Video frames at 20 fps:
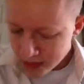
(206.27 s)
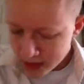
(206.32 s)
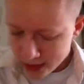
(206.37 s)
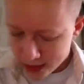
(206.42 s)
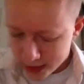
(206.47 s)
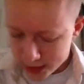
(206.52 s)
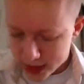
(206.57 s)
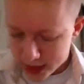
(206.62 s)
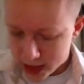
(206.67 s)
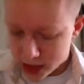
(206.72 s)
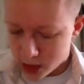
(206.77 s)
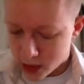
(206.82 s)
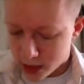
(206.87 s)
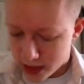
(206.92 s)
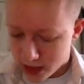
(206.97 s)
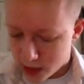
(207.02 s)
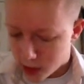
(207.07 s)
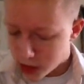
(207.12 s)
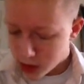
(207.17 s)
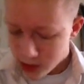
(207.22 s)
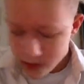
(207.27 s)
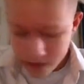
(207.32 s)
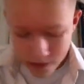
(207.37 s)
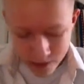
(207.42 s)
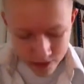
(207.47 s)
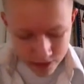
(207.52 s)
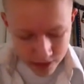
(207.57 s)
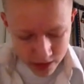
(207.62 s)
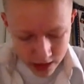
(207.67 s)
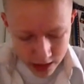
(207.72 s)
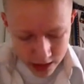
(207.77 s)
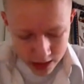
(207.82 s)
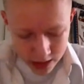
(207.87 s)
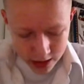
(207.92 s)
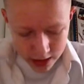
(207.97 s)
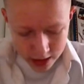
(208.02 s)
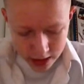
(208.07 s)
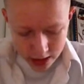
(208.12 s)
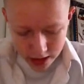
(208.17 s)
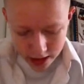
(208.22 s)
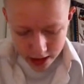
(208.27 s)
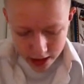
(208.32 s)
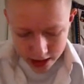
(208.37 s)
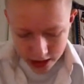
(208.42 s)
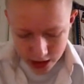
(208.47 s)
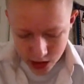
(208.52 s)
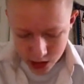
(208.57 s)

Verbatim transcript: for the past three hours, and a